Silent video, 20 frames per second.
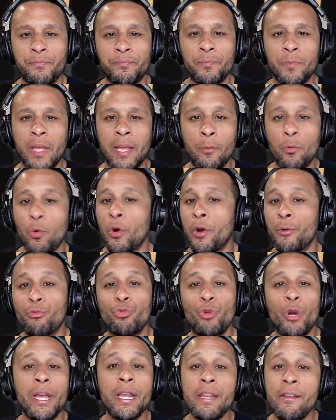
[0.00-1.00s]
They weren't
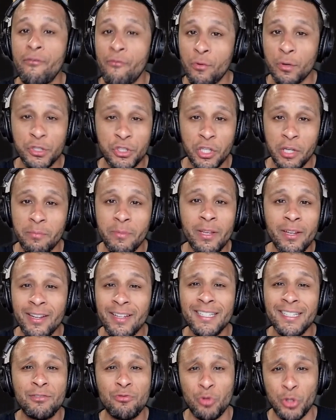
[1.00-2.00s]
ready for
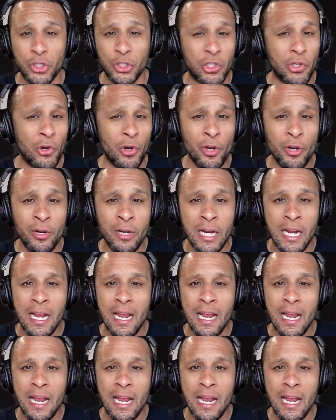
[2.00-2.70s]
Jimmy's return,